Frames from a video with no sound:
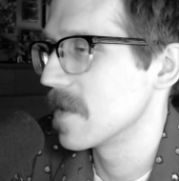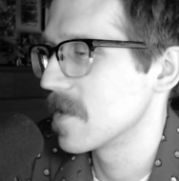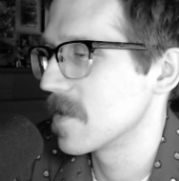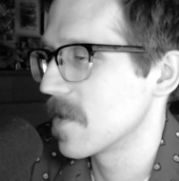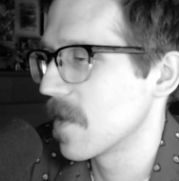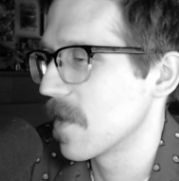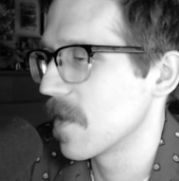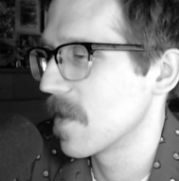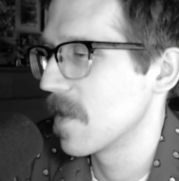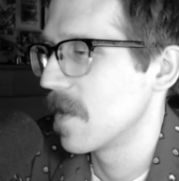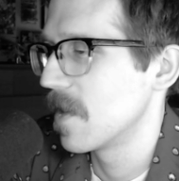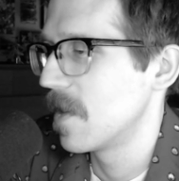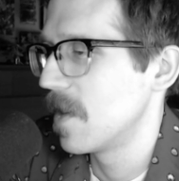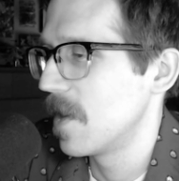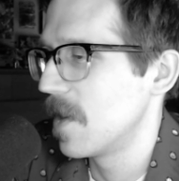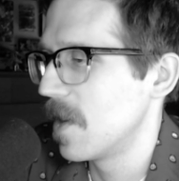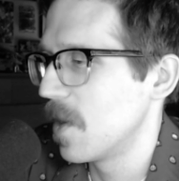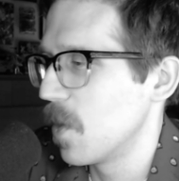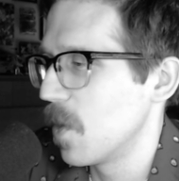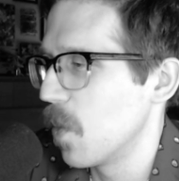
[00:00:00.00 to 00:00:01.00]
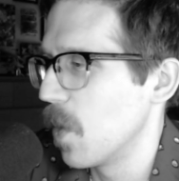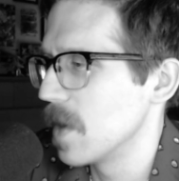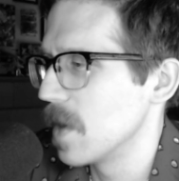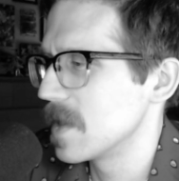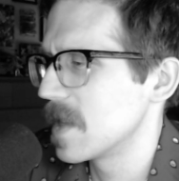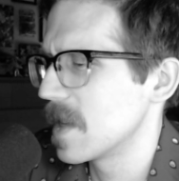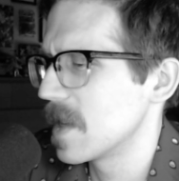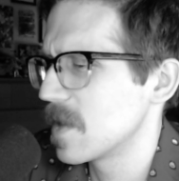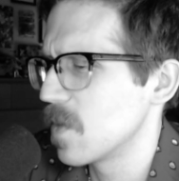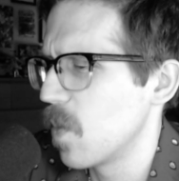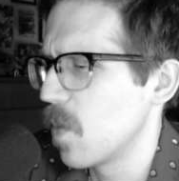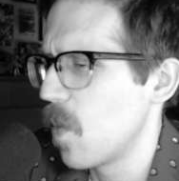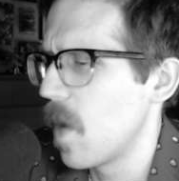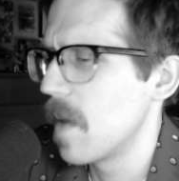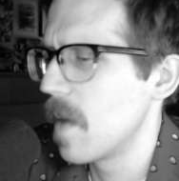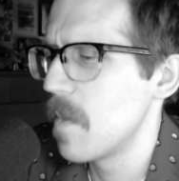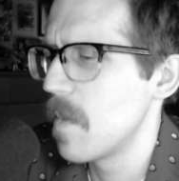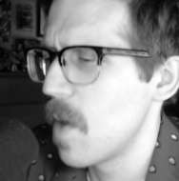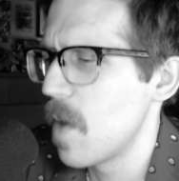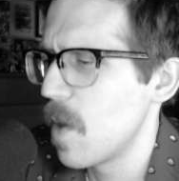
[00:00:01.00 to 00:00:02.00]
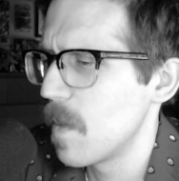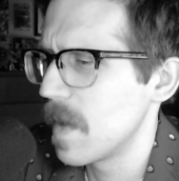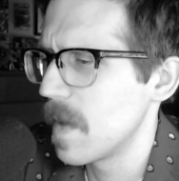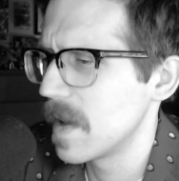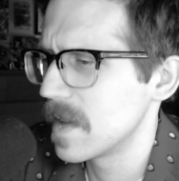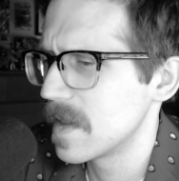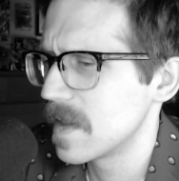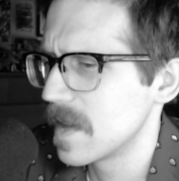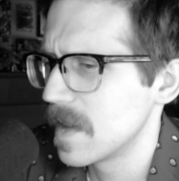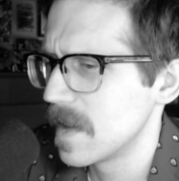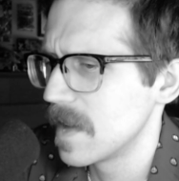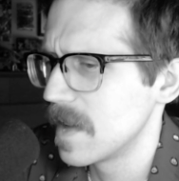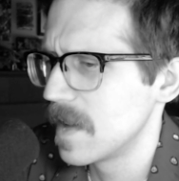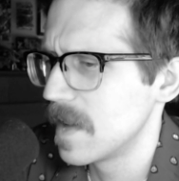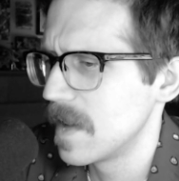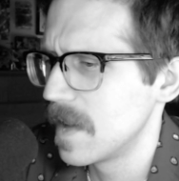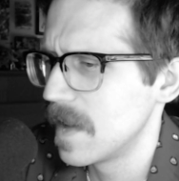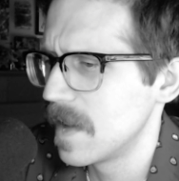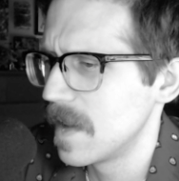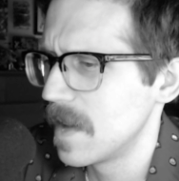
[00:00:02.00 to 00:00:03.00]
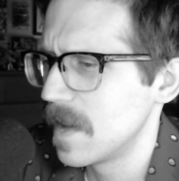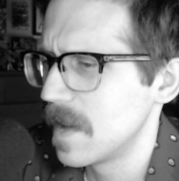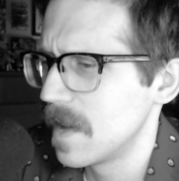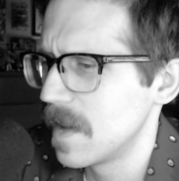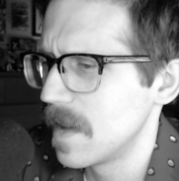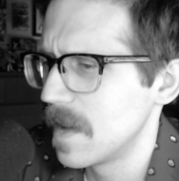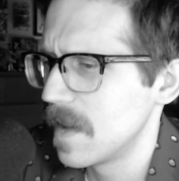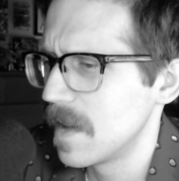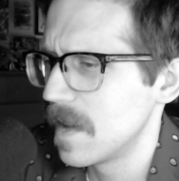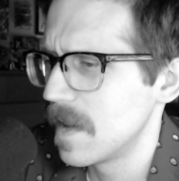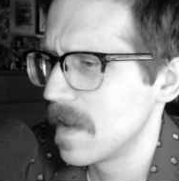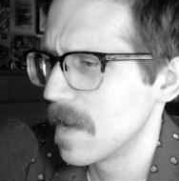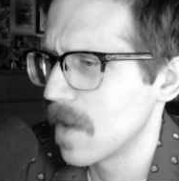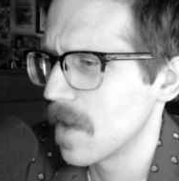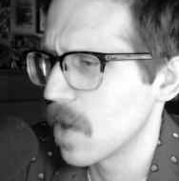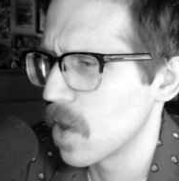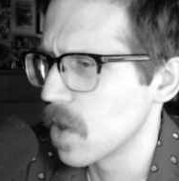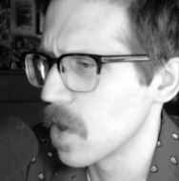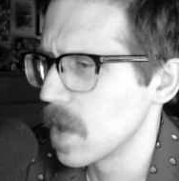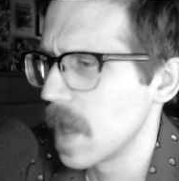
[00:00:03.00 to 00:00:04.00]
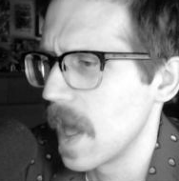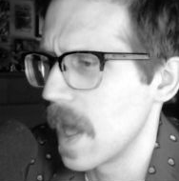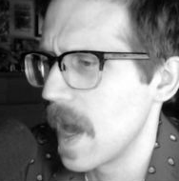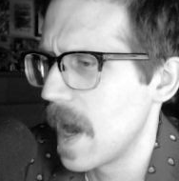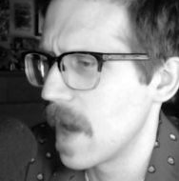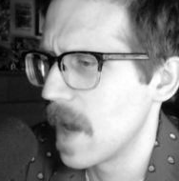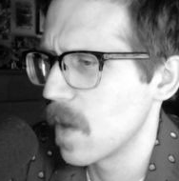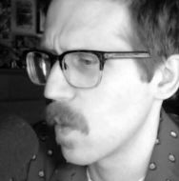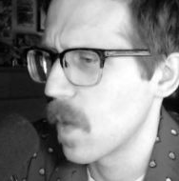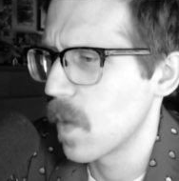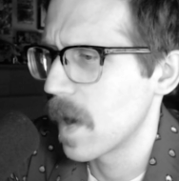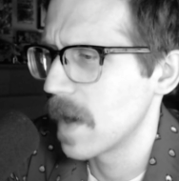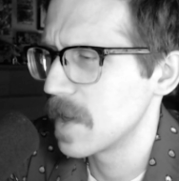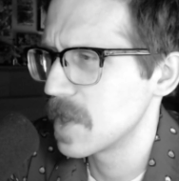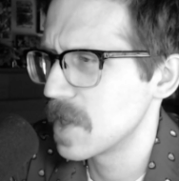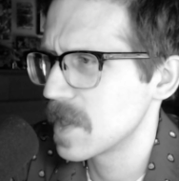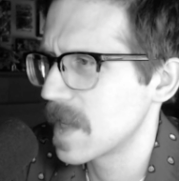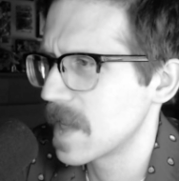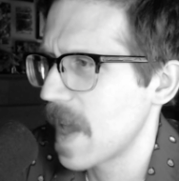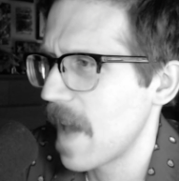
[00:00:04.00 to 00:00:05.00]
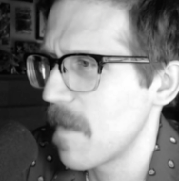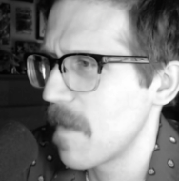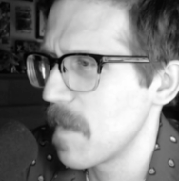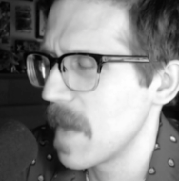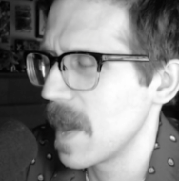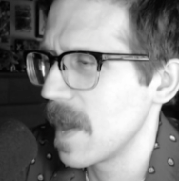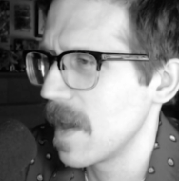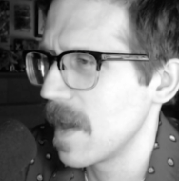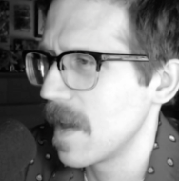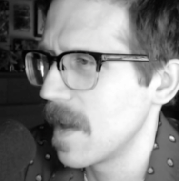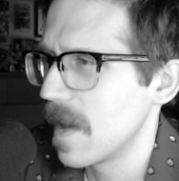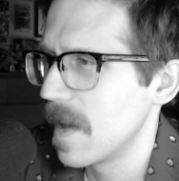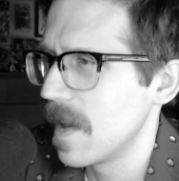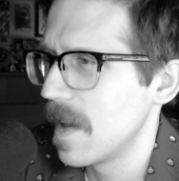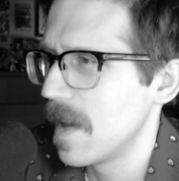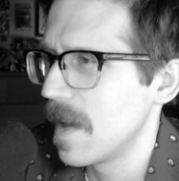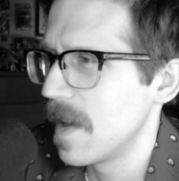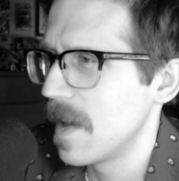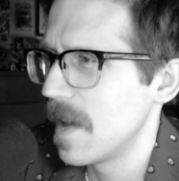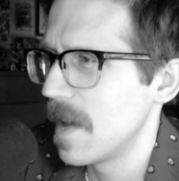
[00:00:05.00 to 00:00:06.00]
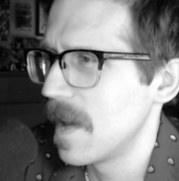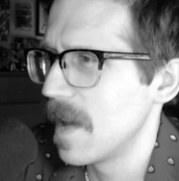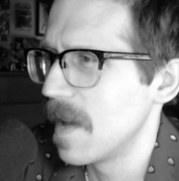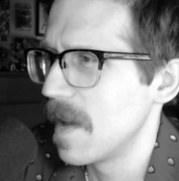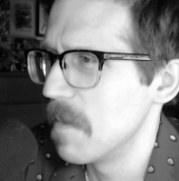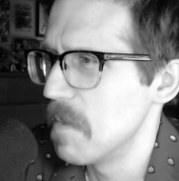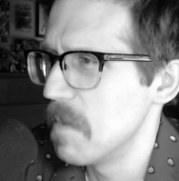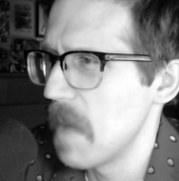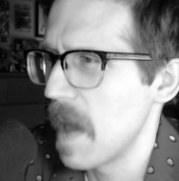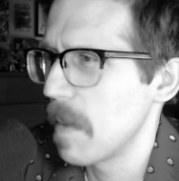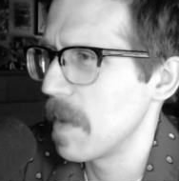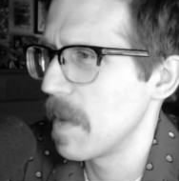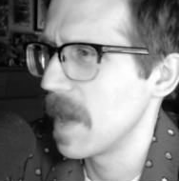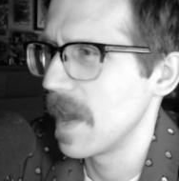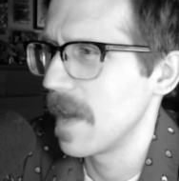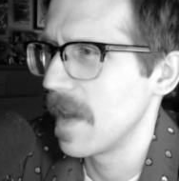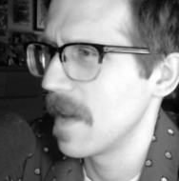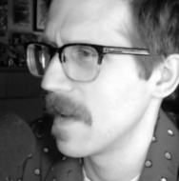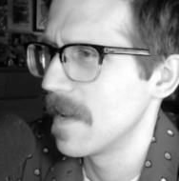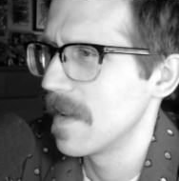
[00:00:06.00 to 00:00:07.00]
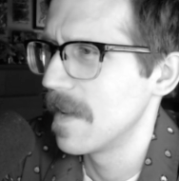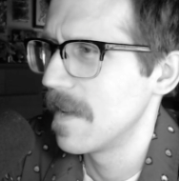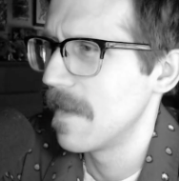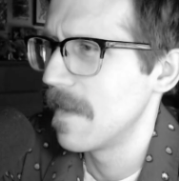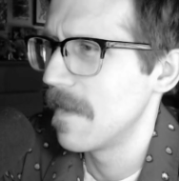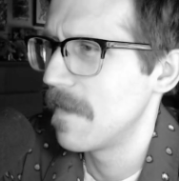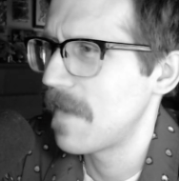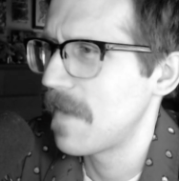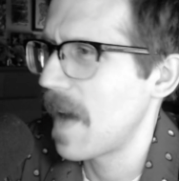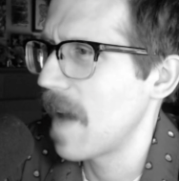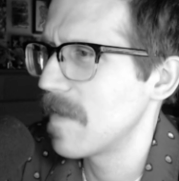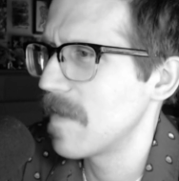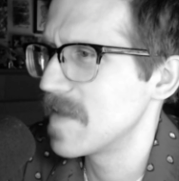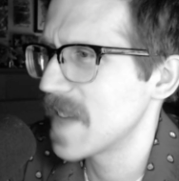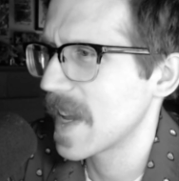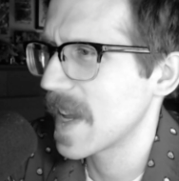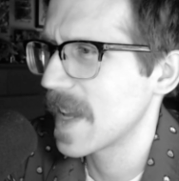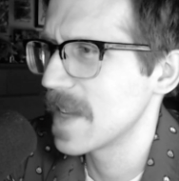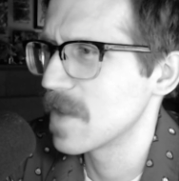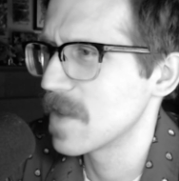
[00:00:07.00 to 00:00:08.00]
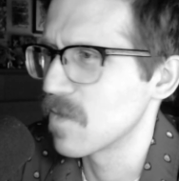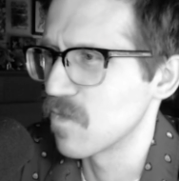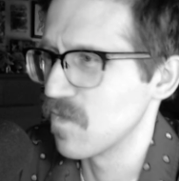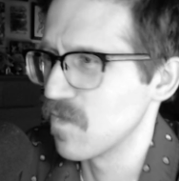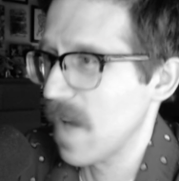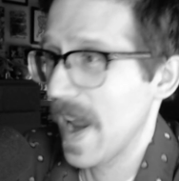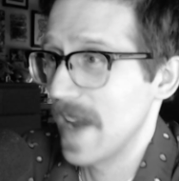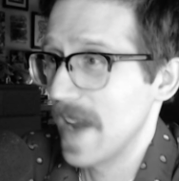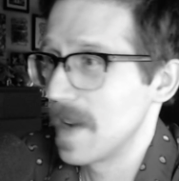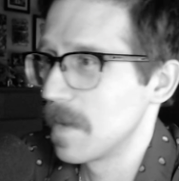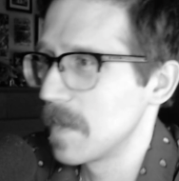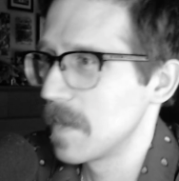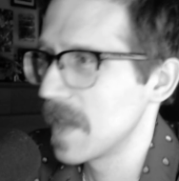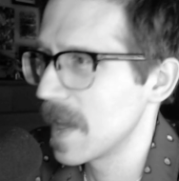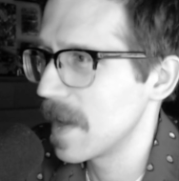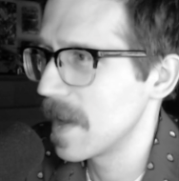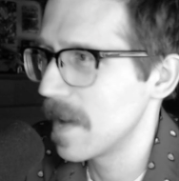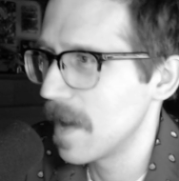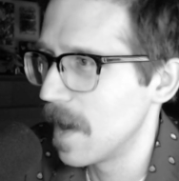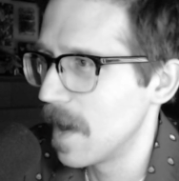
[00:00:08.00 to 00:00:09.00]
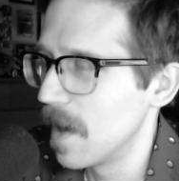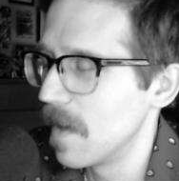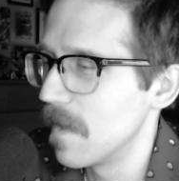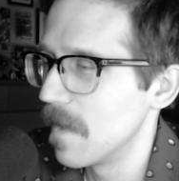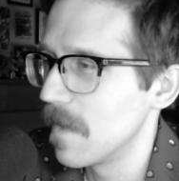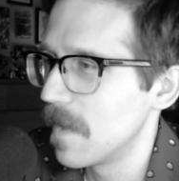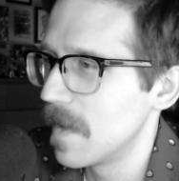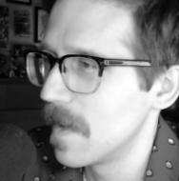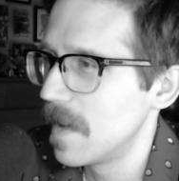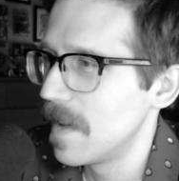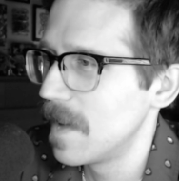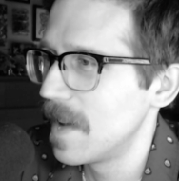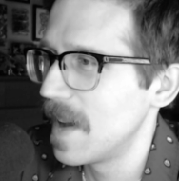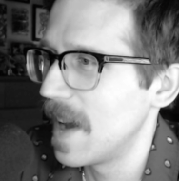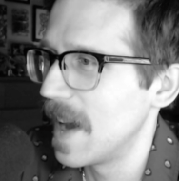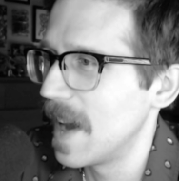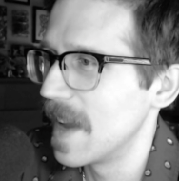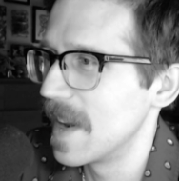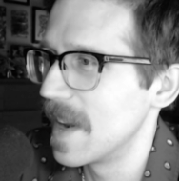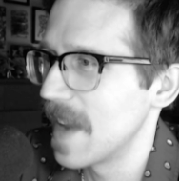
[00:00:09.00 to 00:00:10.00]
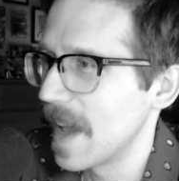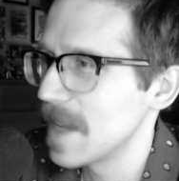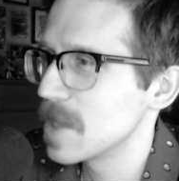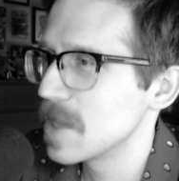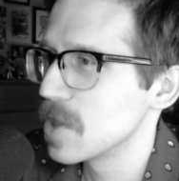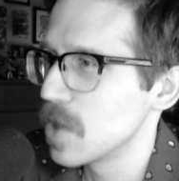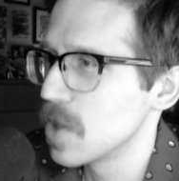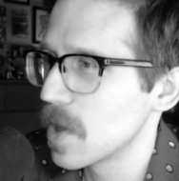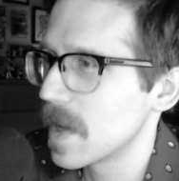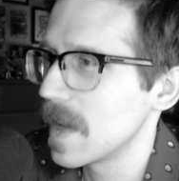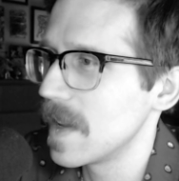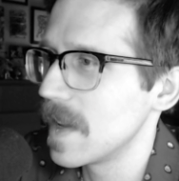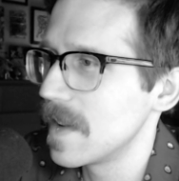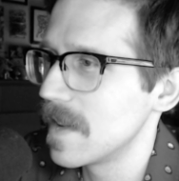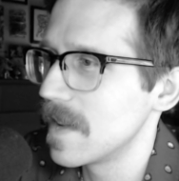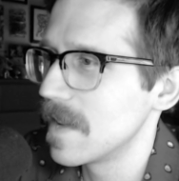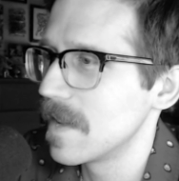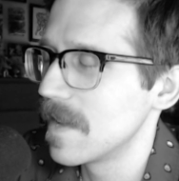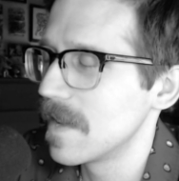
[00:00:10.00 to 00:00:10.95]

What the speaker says: there was this one moment early on where it just gave me maybe 5 seconds randomly of a nice looking